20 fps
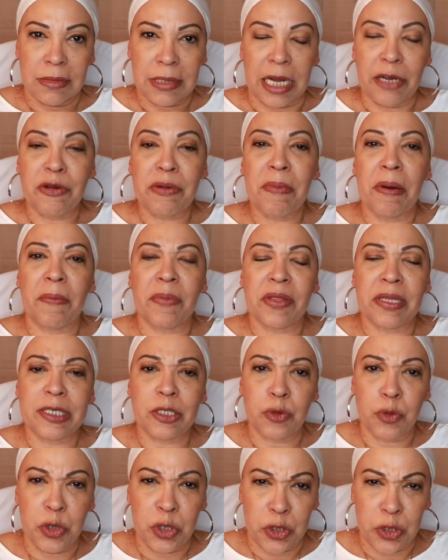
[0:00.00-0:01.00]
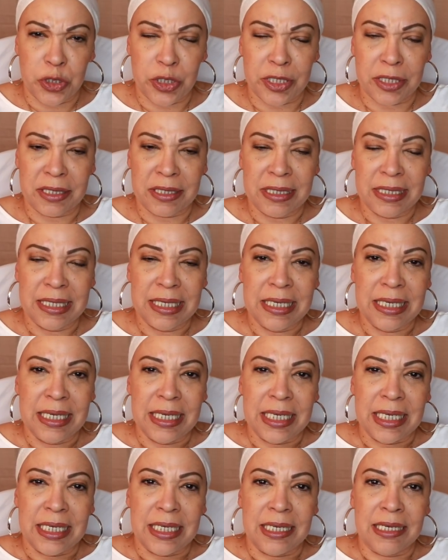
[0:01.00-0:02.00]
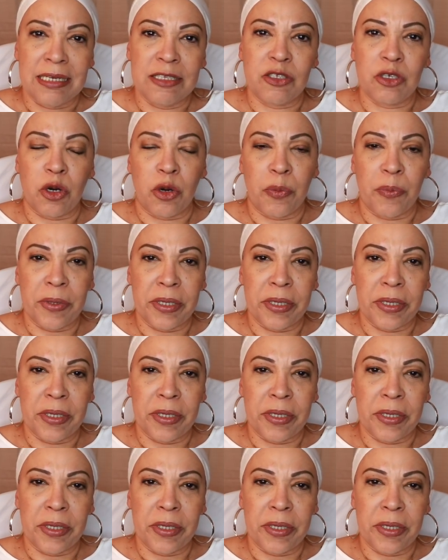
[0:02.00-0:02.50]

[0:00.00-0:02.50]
I remember these words. He told